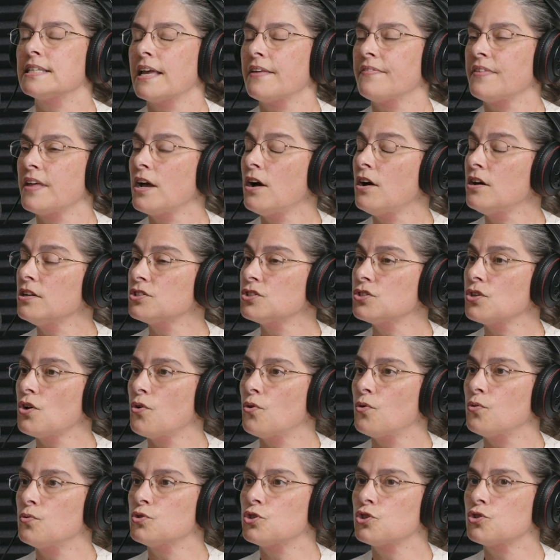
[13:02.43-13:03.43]
And they
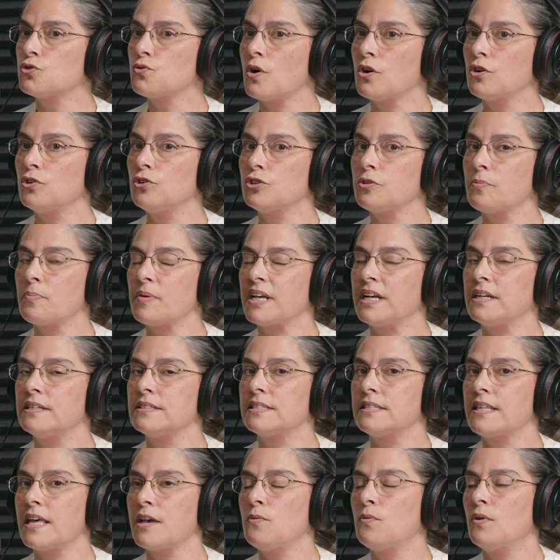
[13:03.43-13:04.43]
also struggled
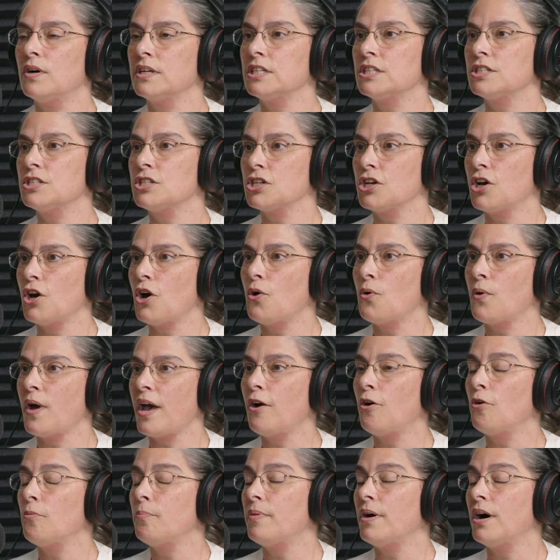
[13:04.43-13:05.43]
because they wanted to go
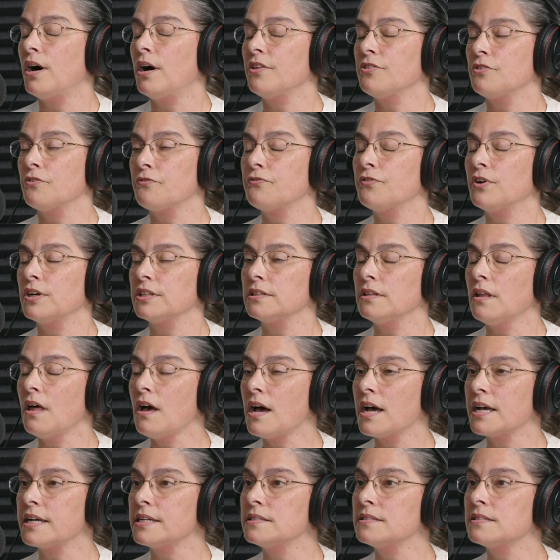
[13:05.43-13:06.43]
help on the front
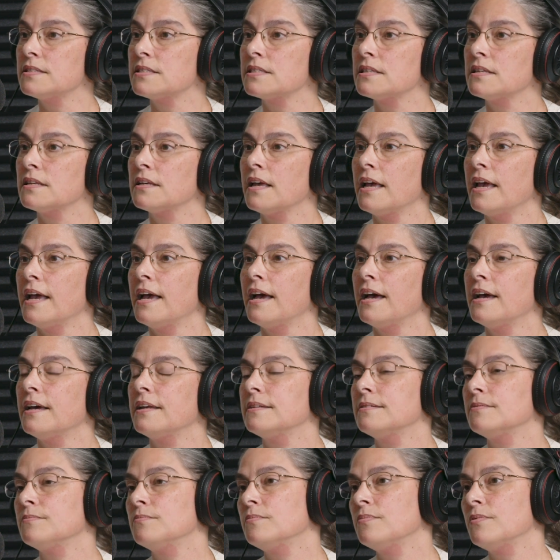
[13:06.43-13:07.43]
lines.
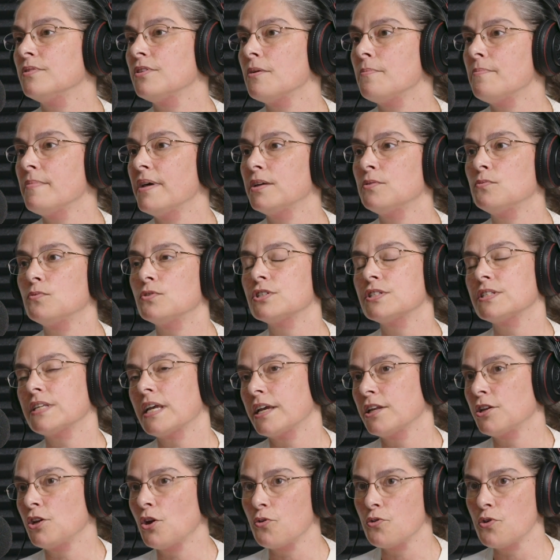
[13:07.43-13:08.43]
And the men were
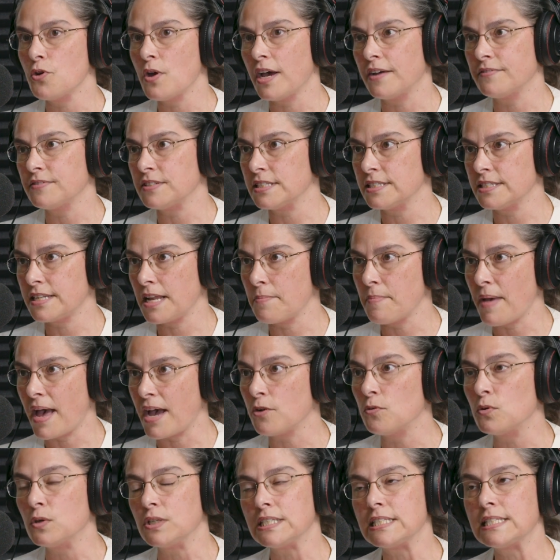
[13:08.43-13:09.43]
saying, no, you have to stay
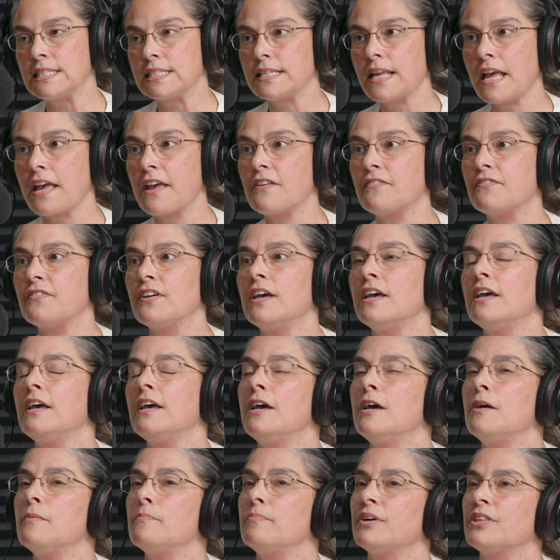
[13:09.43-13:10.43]
back where it's safe.
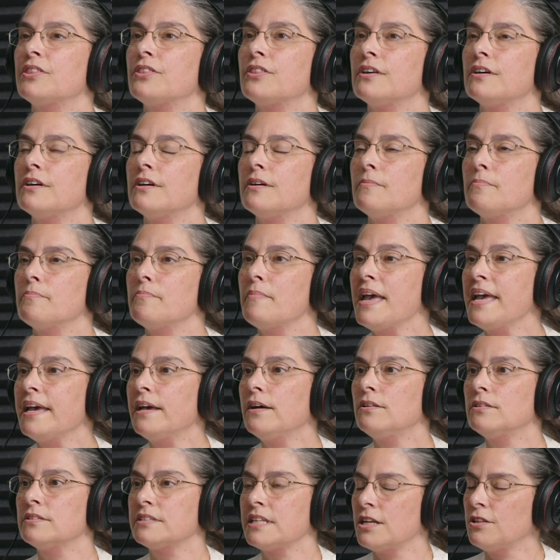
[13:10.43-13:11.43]
But the
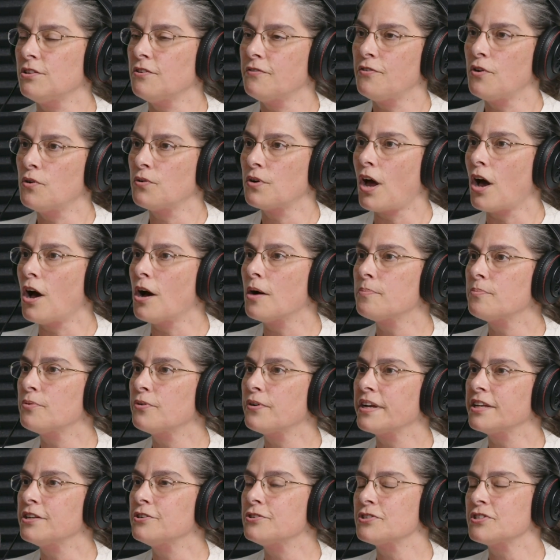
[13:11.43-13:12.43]
male telephone
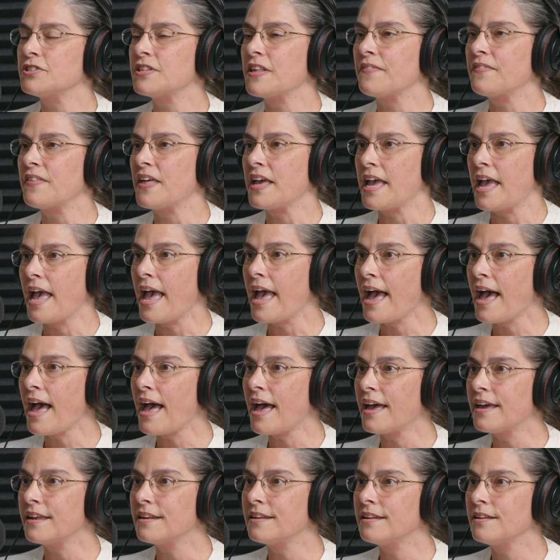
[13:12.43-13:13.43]
operators that they
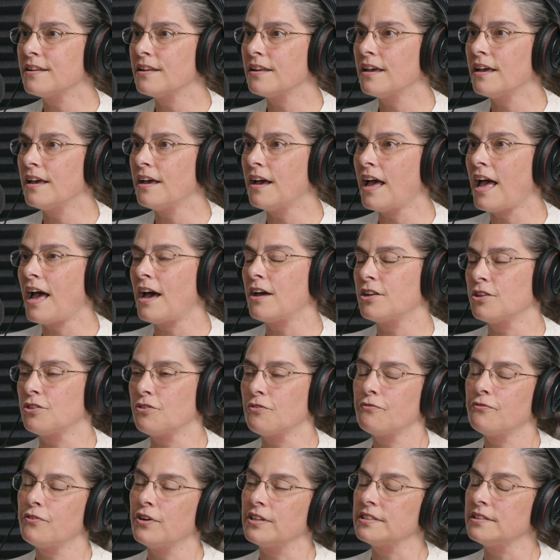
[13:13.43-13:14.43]
had out at the
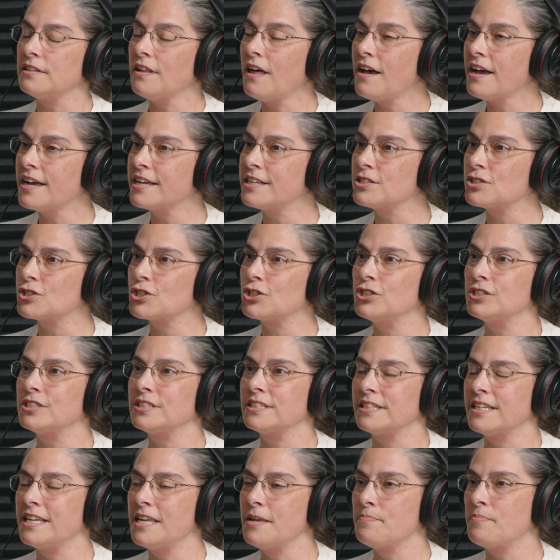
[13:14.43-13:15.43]
front lines
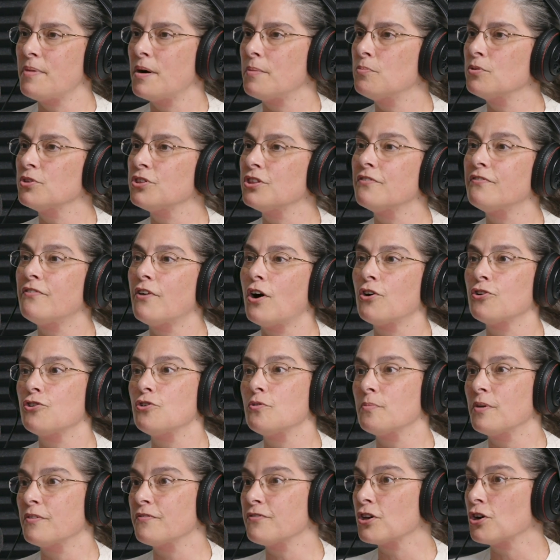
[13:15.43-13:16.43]
couldn't keep up with the
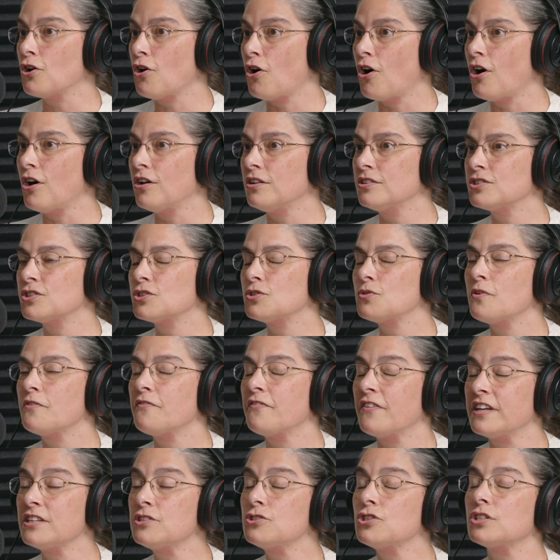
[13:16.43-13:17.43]
volume of the calls. So
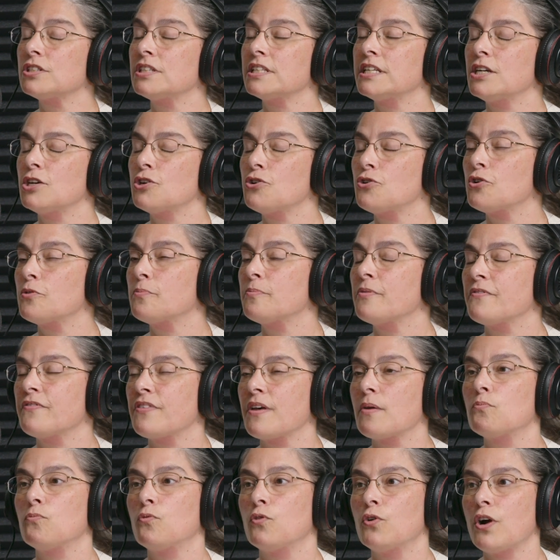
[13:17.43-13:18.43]
eventually a group of
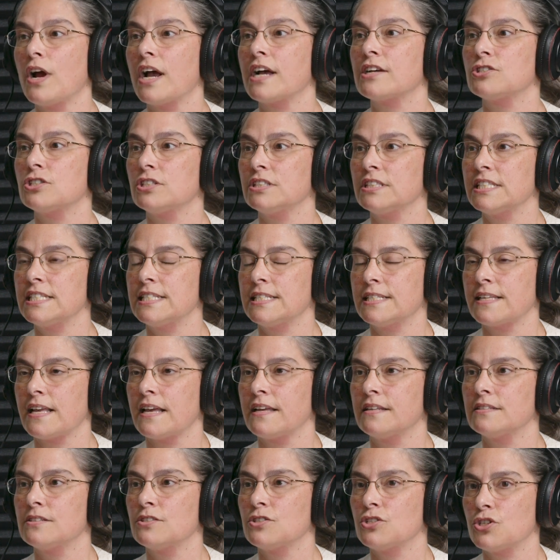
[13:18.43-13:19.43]
them were actually
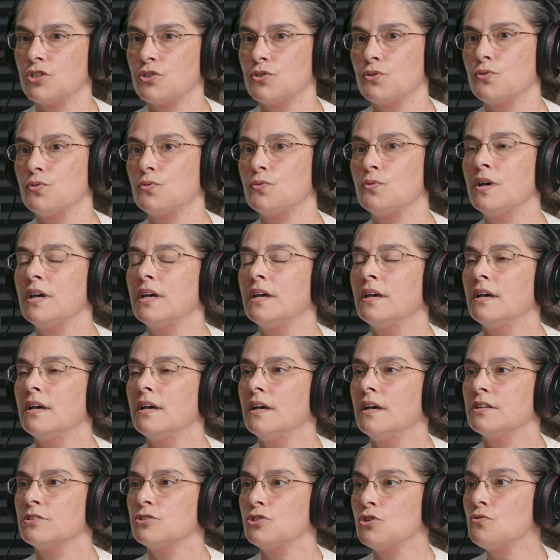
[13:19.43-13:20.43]
sent to
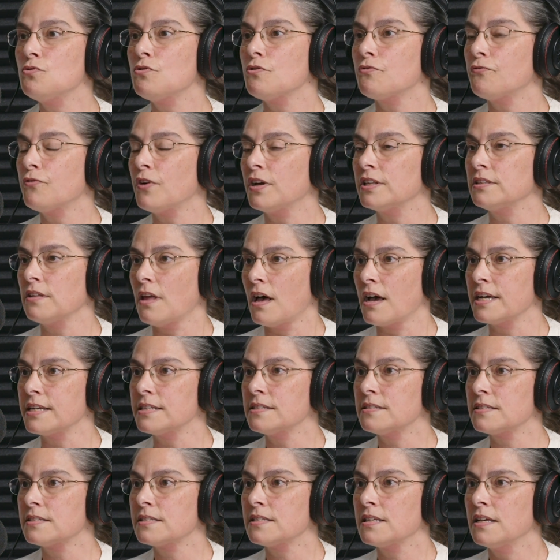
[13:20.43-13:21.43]
the front
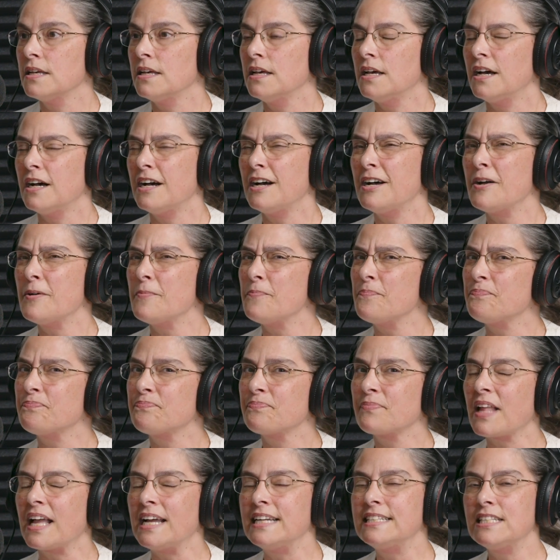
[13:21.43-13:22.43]
lines.
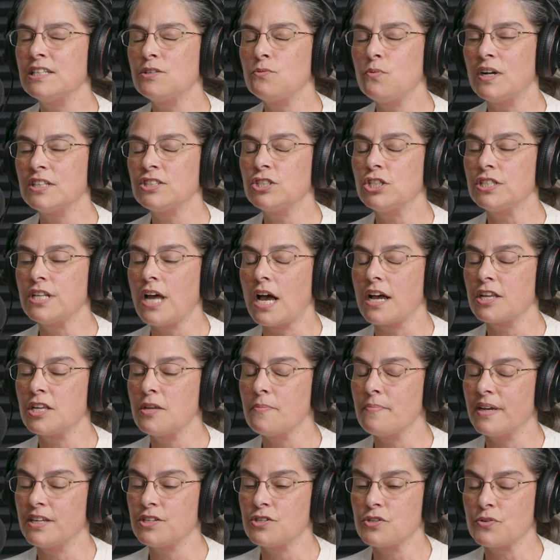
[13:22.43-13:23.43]
I did watch a
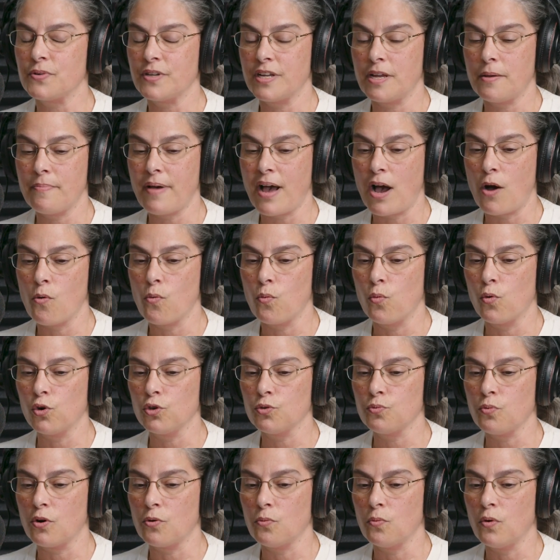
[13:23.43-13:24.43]
documentary about
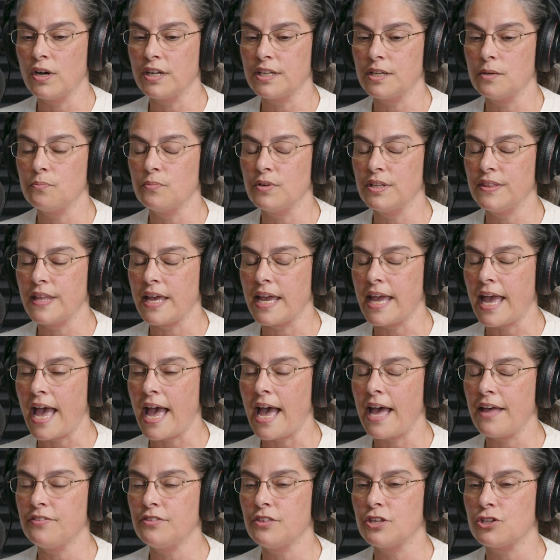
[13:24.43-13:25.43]
World War I, and when they
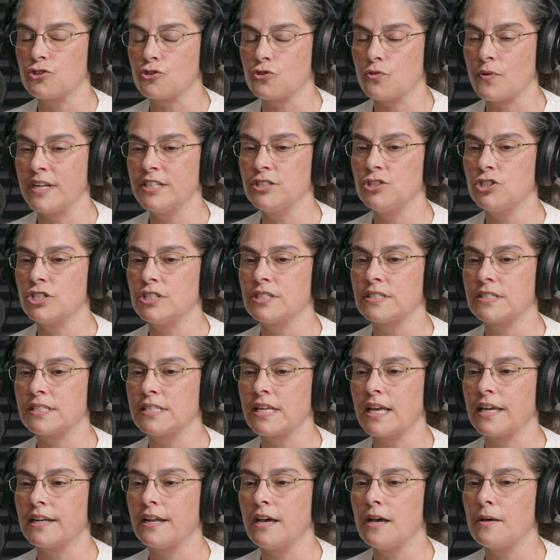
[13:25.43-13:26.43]
had the trenches
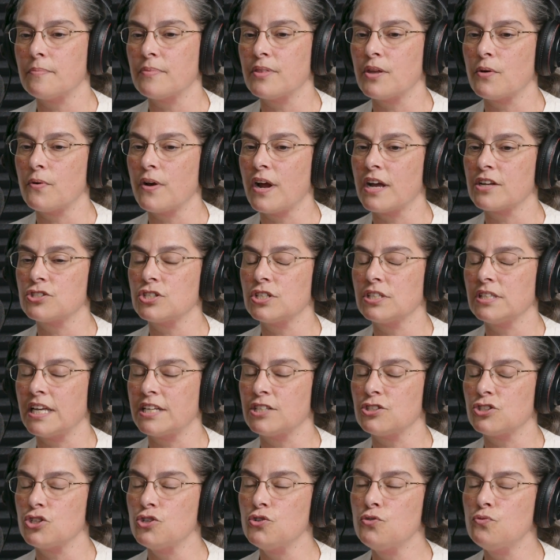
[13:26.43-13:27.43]
set up, there were actually
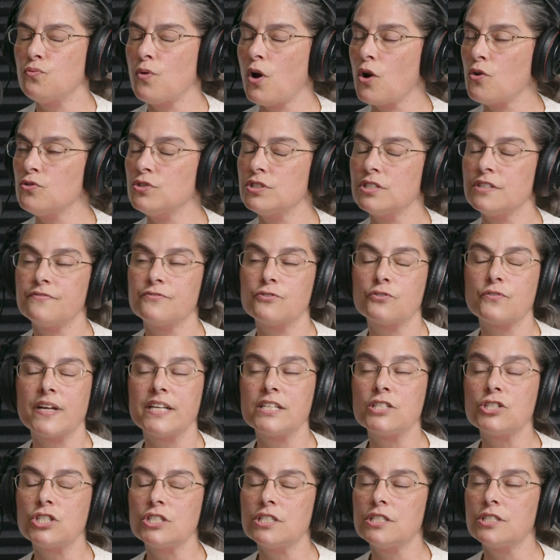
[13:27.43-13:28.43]
like 2 rows of
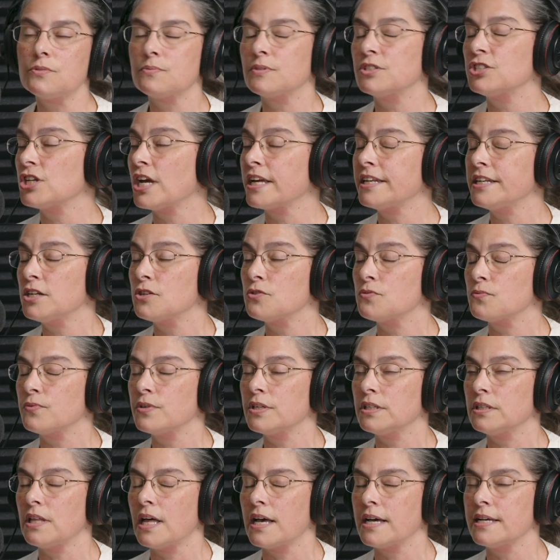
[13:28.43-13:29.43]
trenches, which I didn't
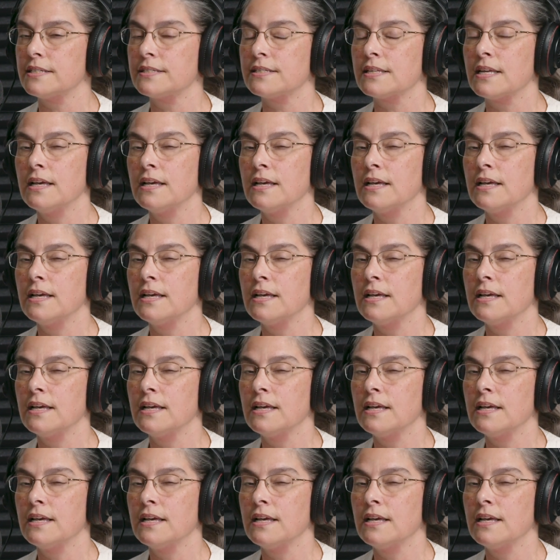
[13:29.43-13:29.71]
realize.